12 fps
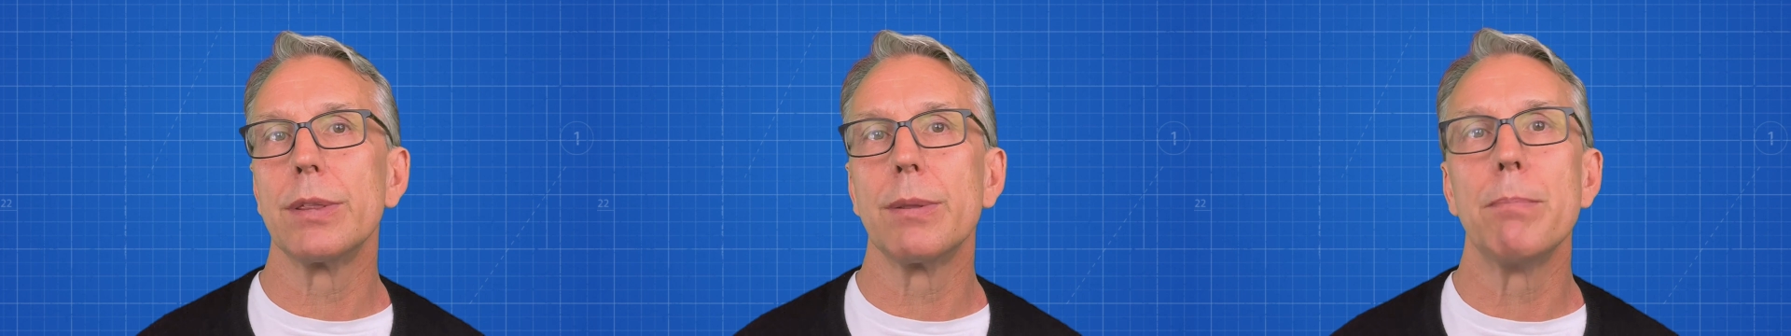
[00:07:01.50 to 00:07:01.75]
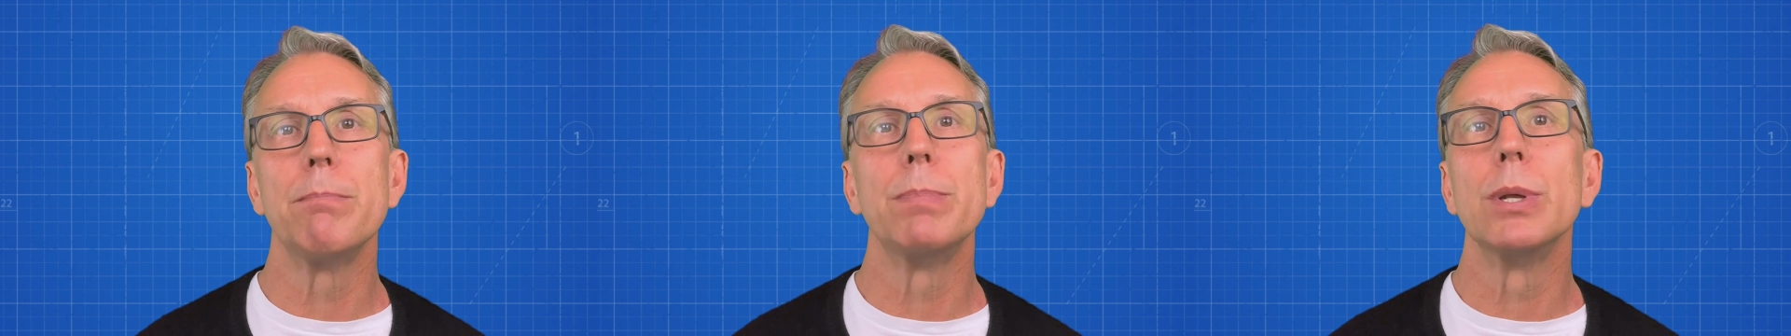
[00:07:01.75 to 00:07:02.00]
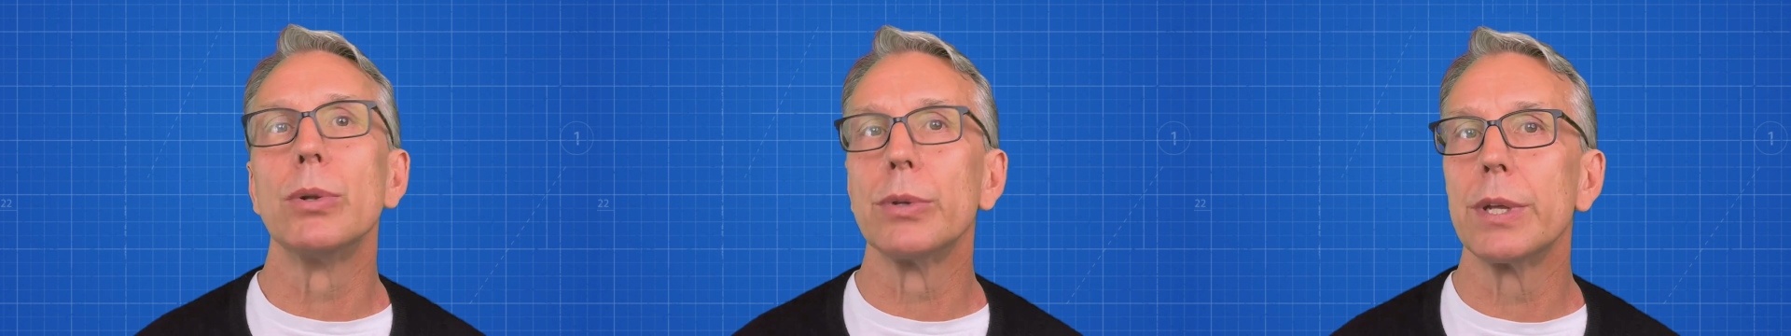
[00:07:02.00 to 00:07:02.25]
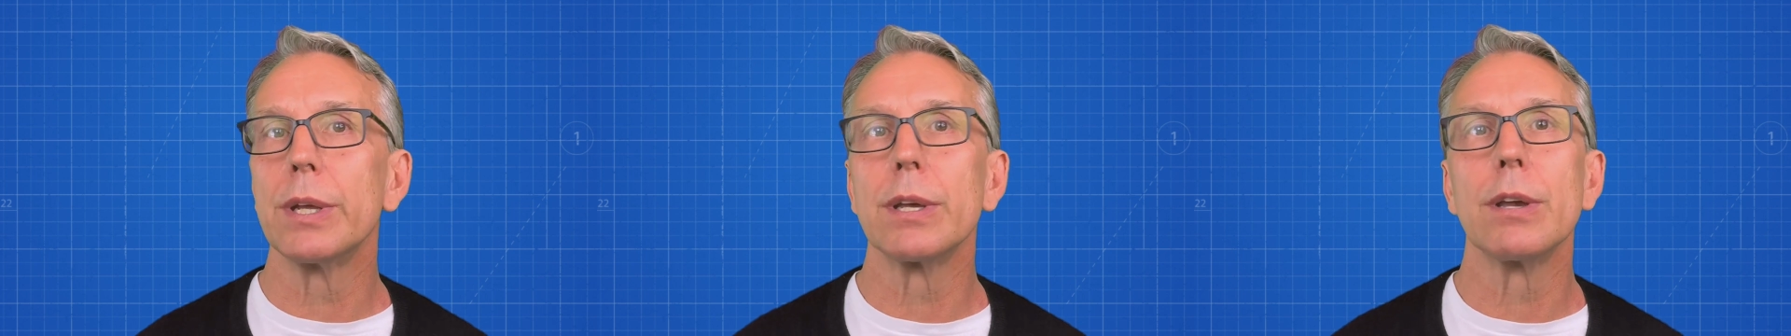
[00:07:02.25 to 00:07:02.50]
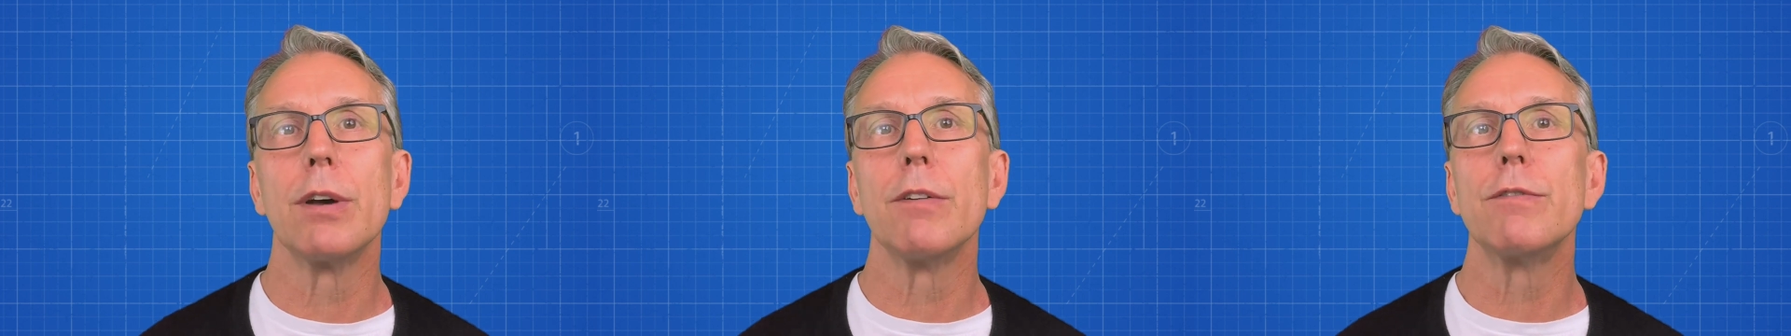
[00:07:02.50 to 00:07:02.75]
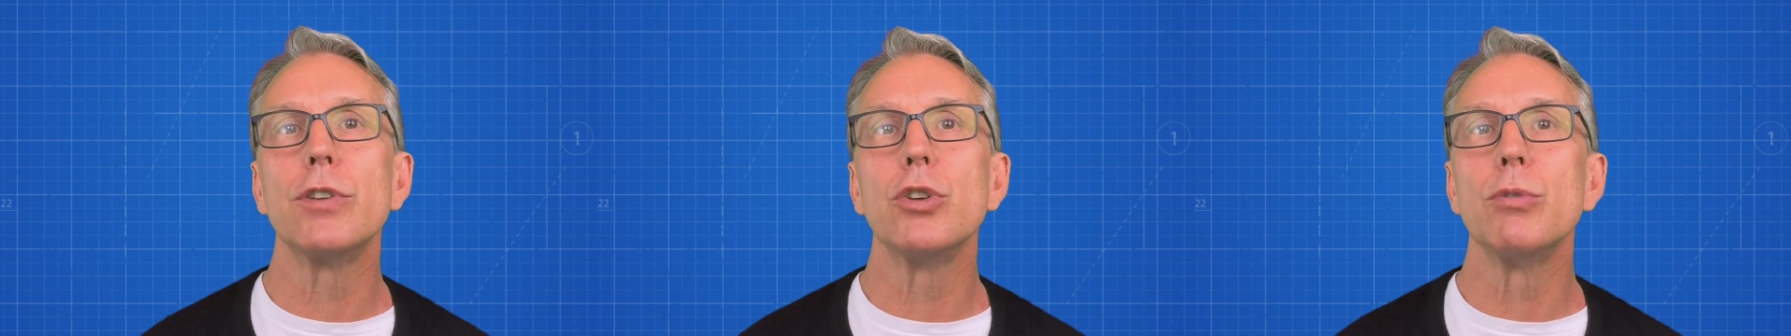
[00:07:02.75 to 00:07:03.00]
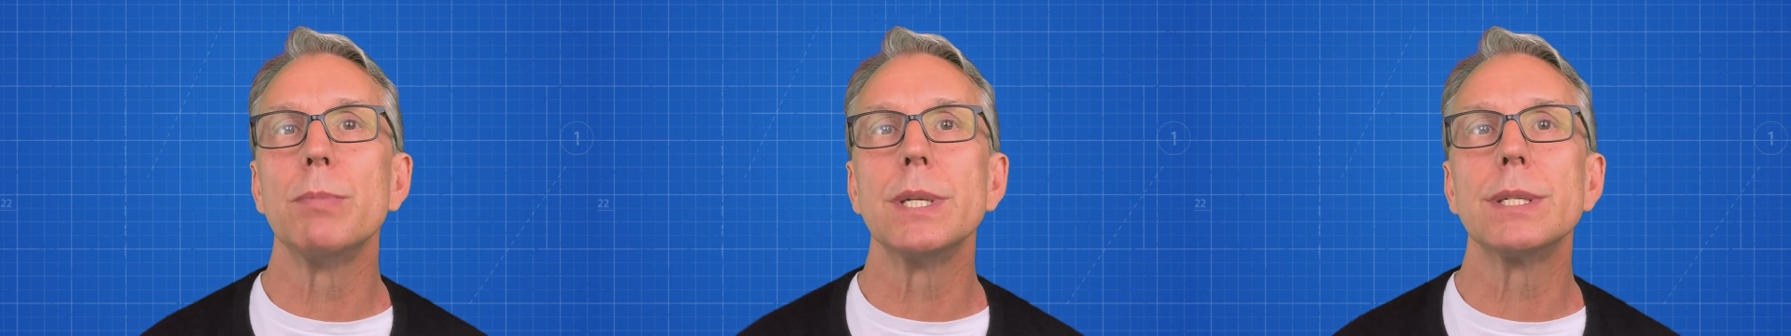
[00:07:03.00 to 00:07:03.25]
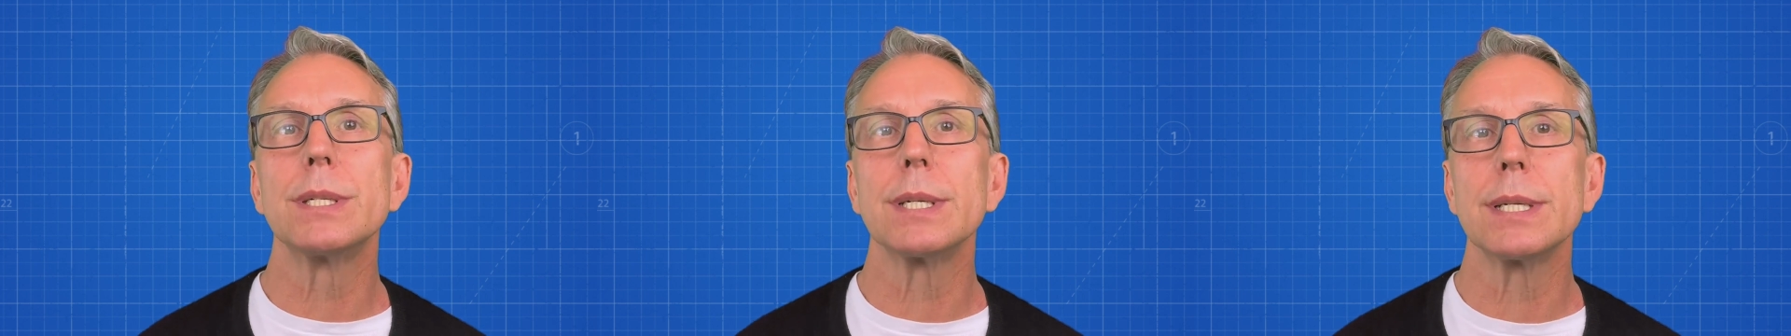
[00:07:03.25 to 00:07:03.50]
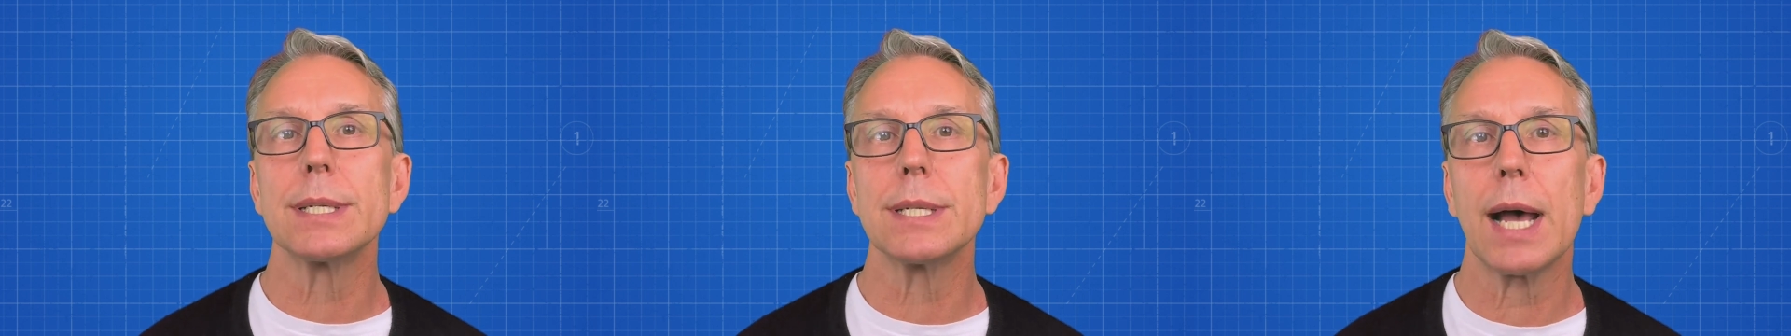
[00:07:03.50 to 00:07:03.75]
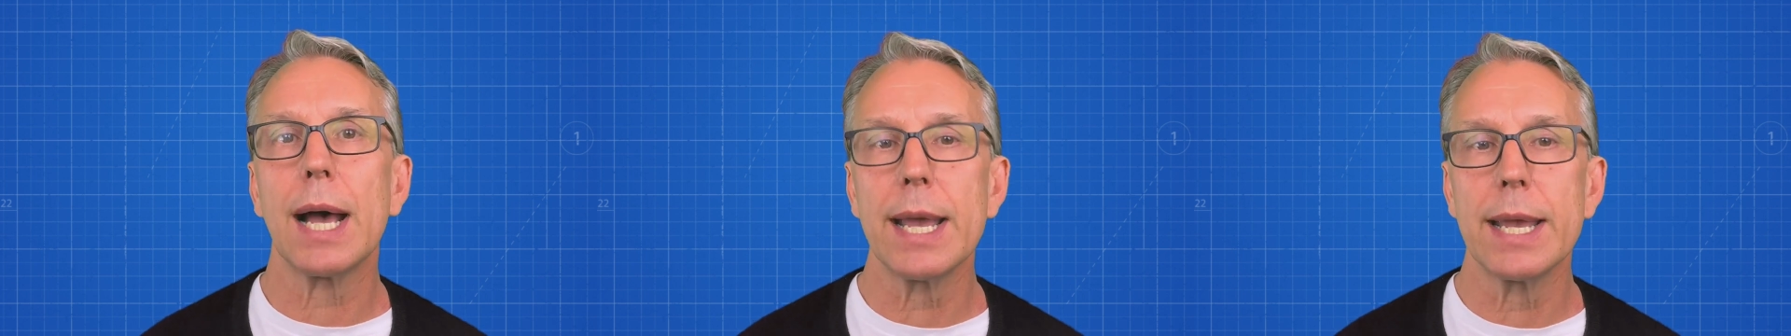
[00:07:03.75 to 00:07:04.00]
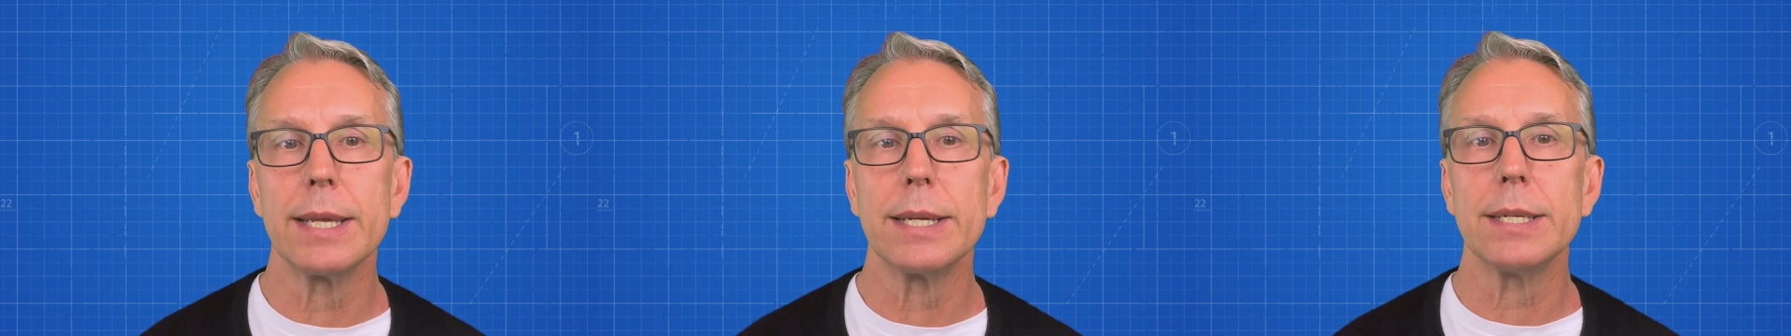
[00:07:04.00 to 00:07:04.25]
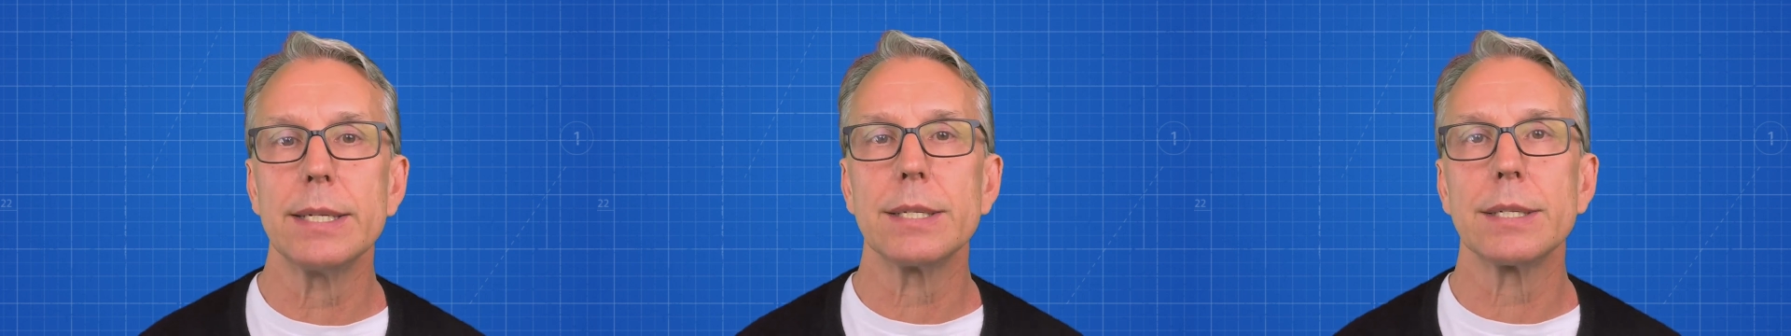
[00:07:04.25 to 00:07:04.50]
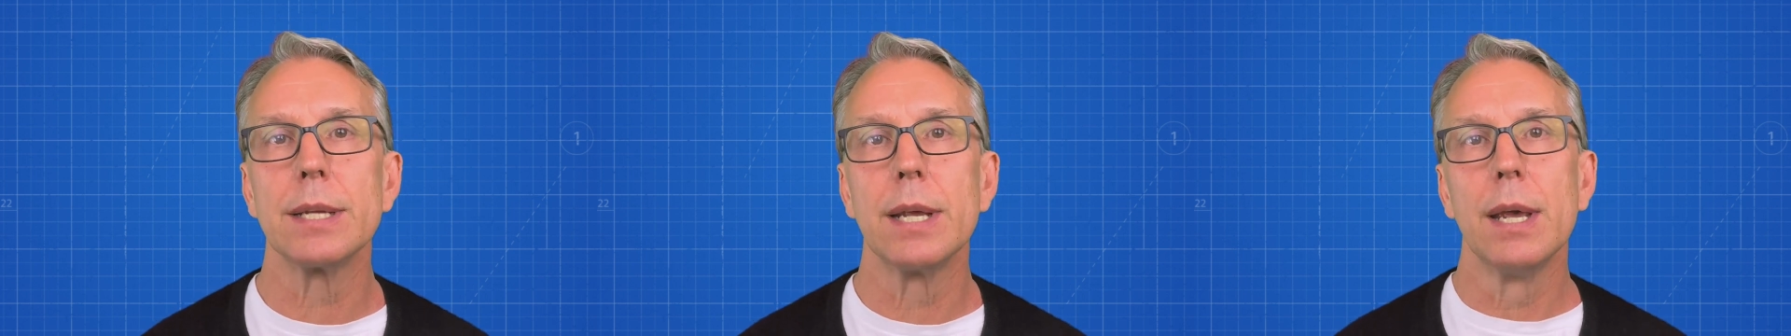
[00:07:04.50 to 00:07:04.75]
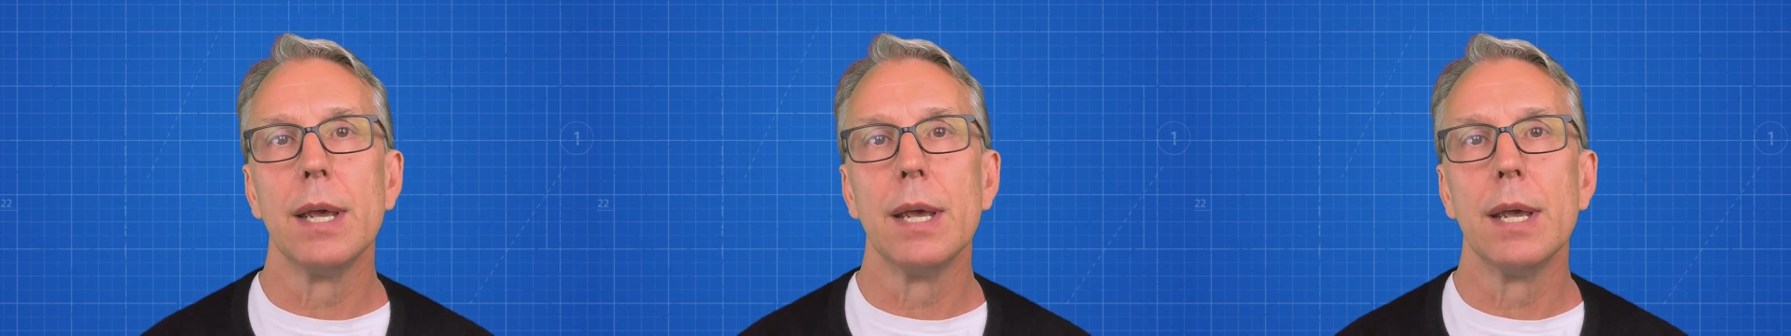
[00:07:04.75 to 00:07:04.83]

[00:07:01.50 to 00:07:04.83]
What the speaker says: the building of human societies.